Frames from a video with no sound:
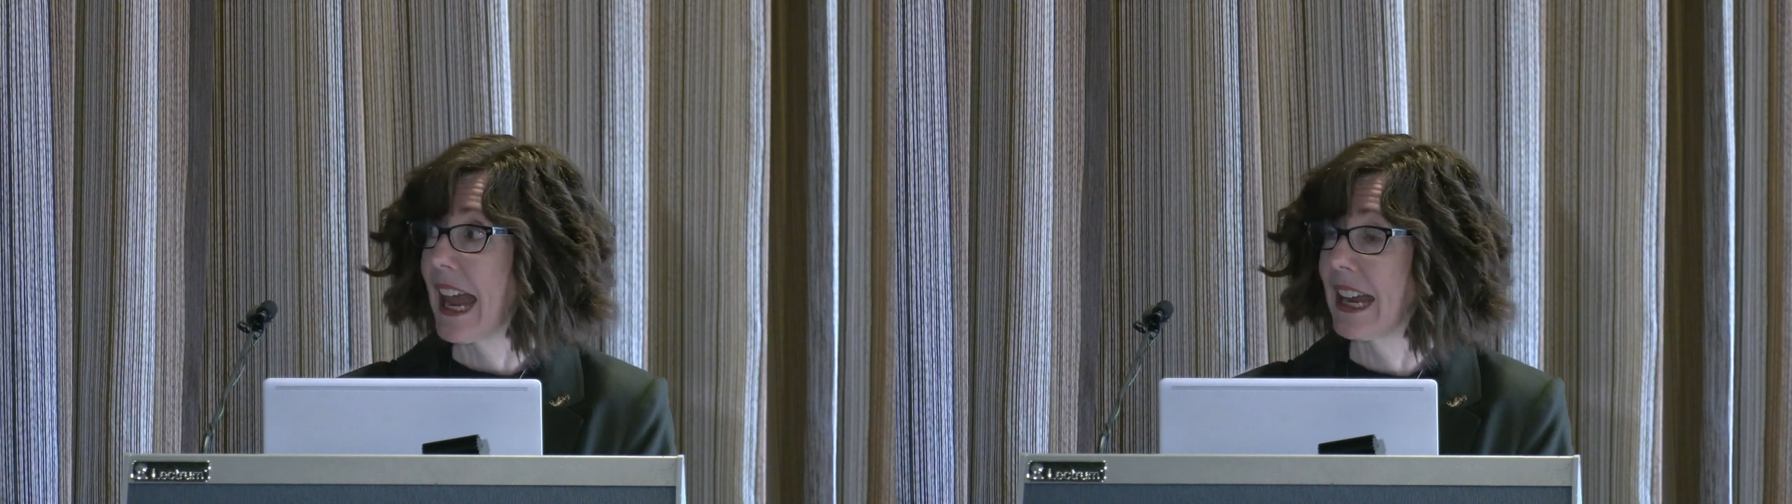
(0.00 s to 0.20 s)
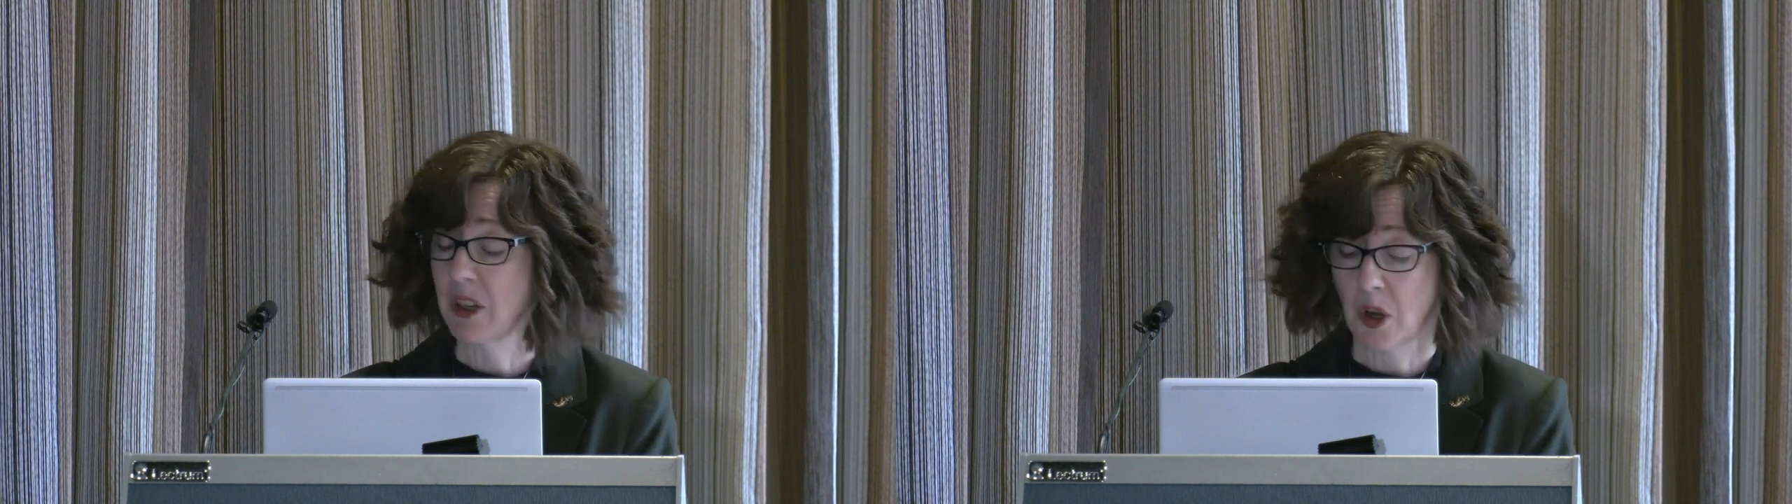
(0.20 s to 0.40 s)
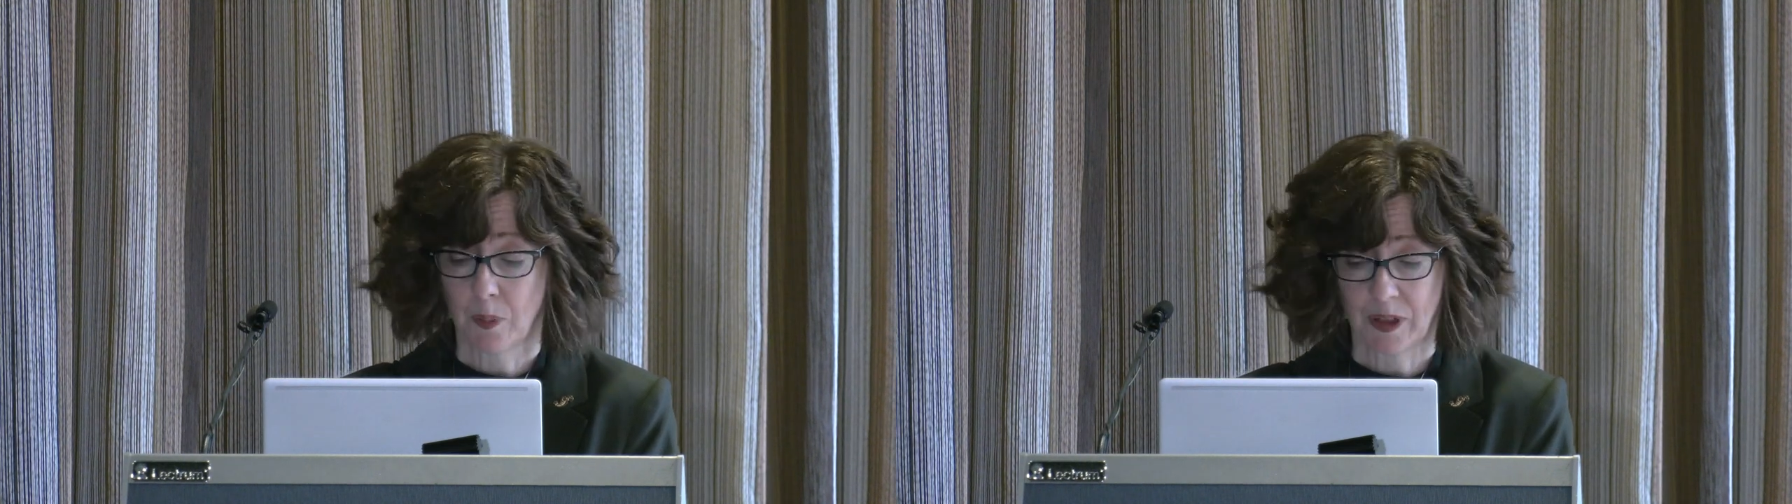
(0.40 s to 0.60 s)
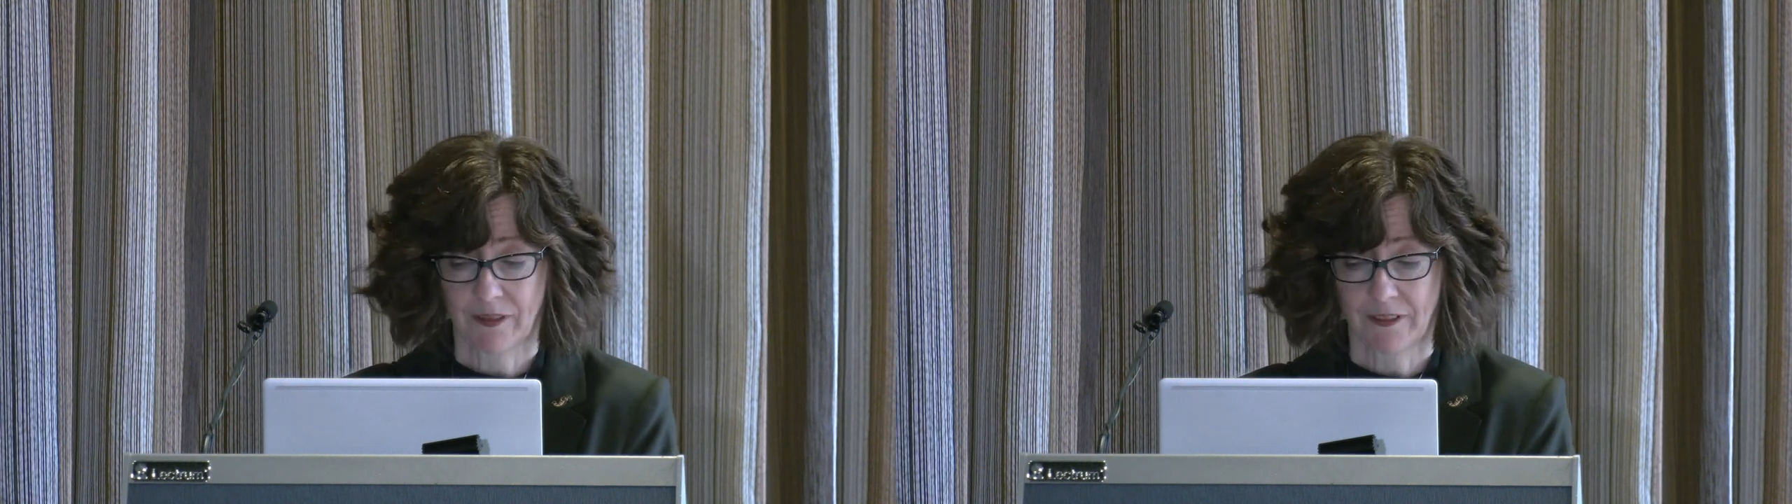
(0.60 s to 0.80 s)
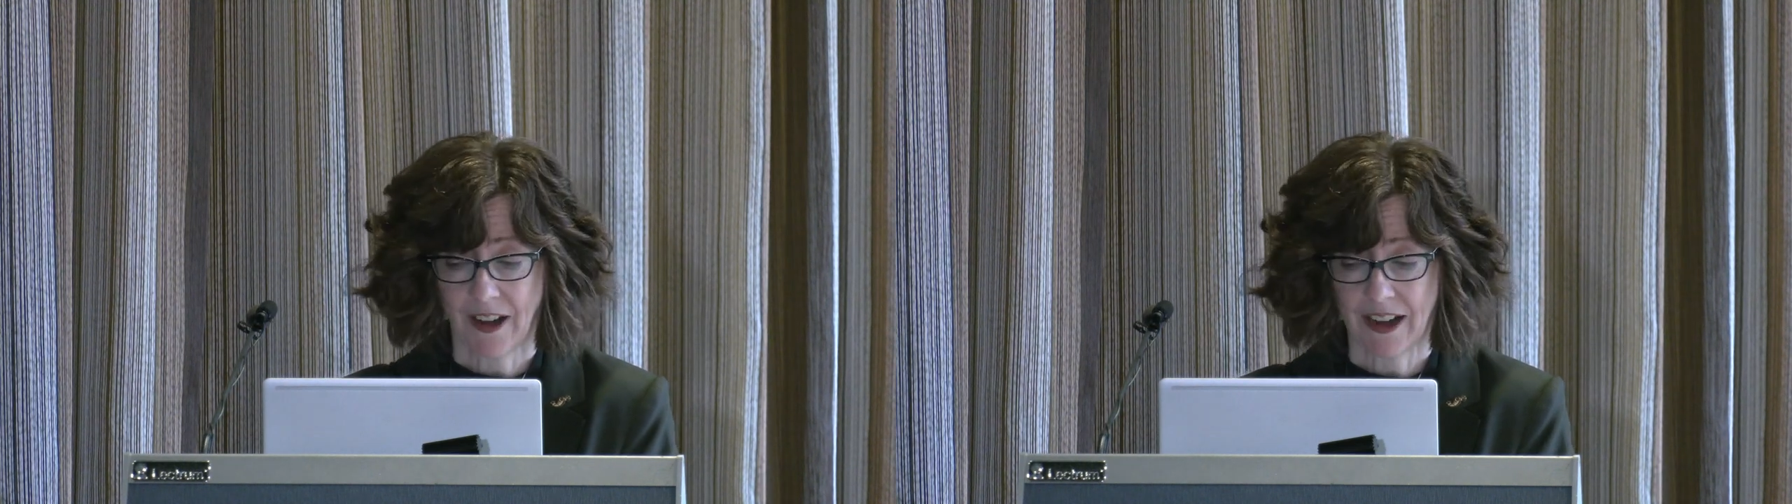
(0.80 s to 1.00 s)
and
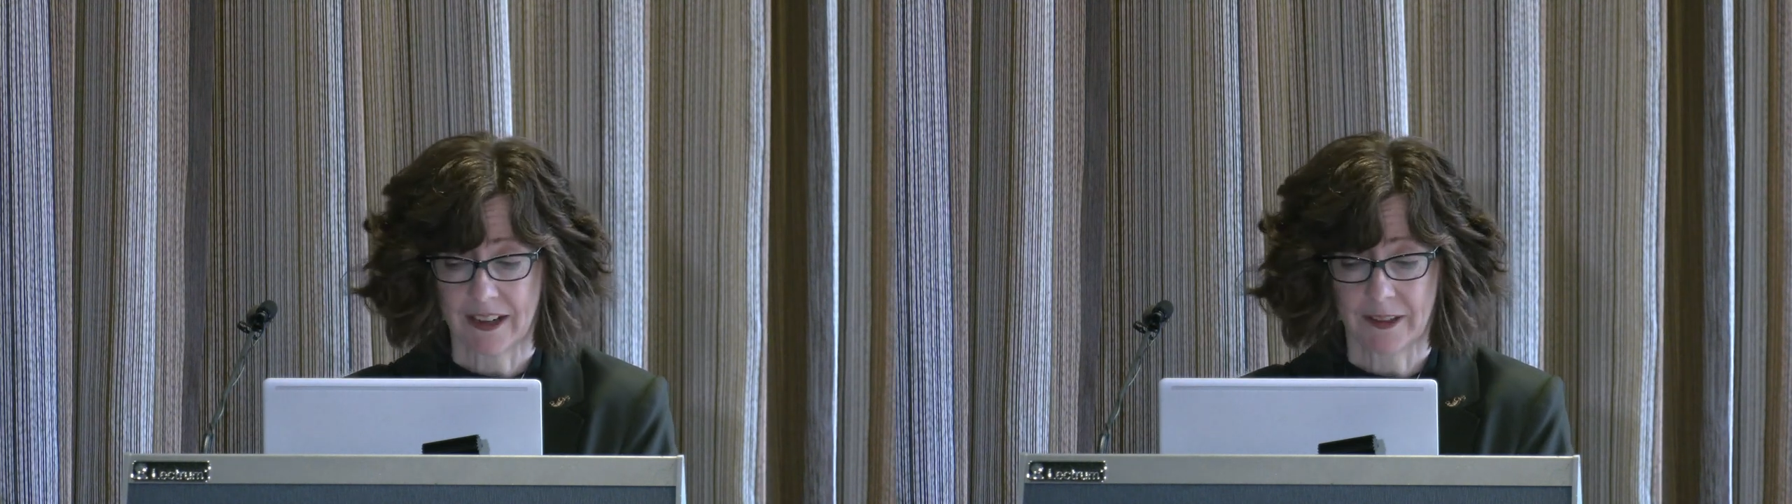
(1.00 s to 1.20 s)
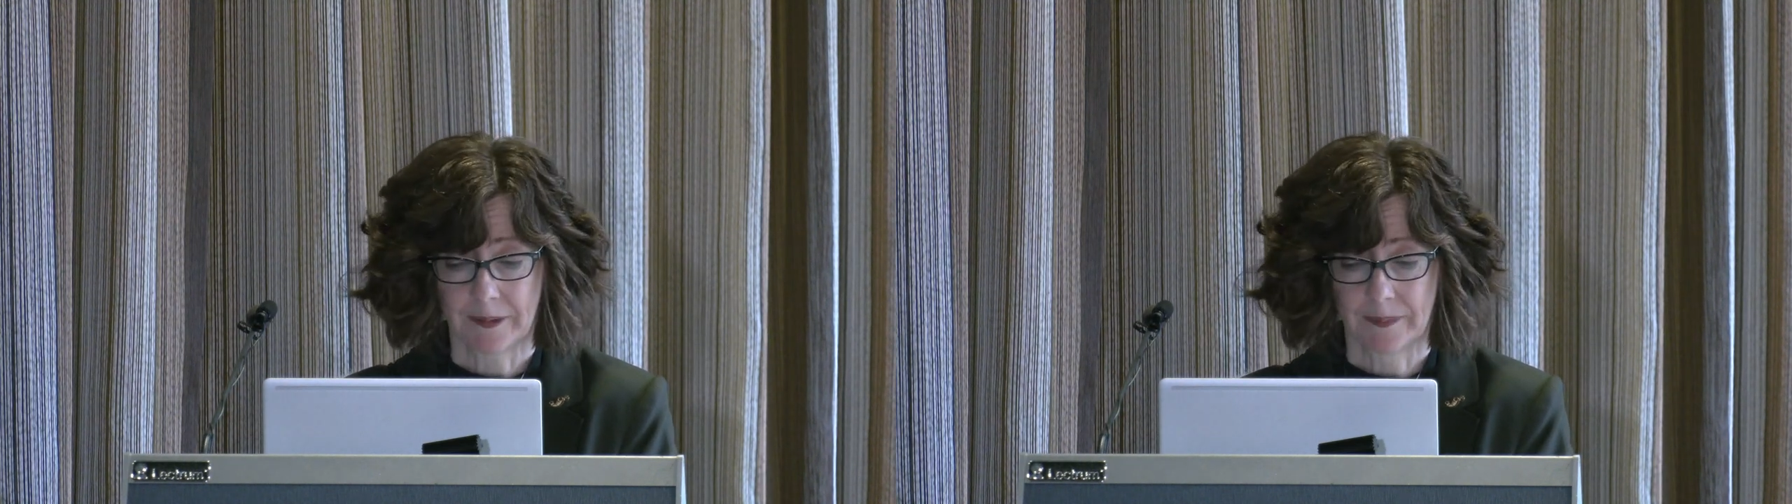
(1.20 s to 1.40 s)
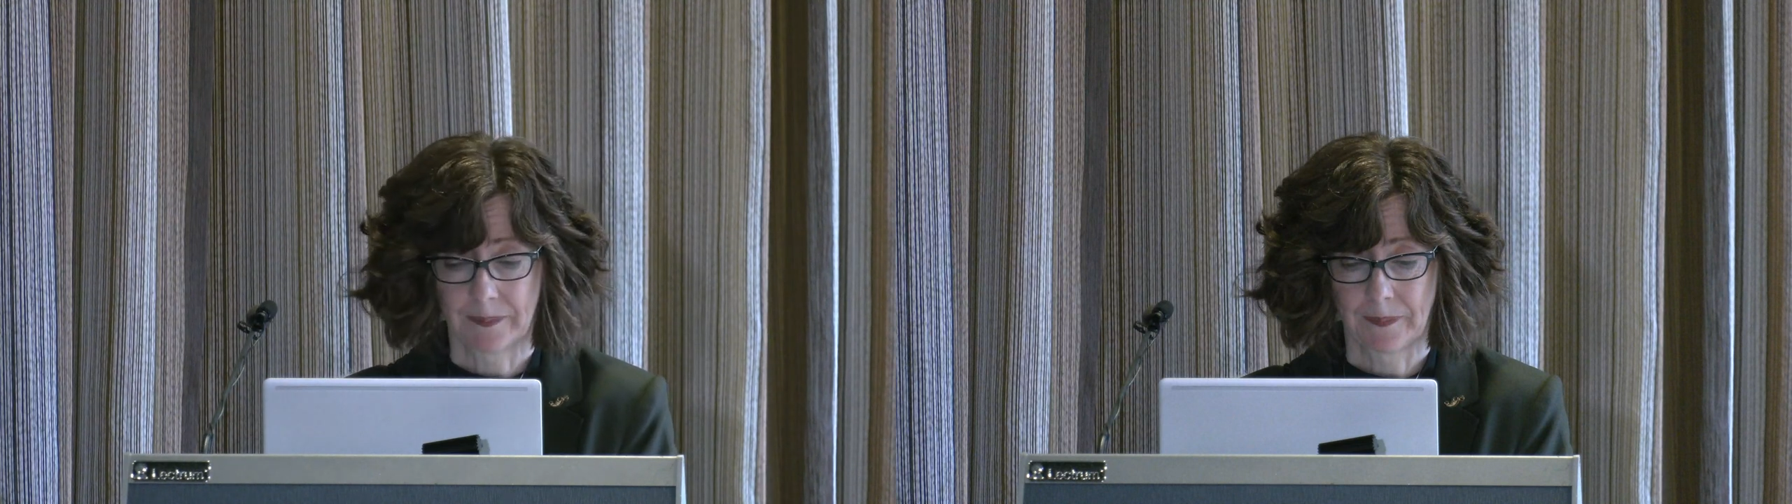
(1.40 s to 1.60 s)
open fire.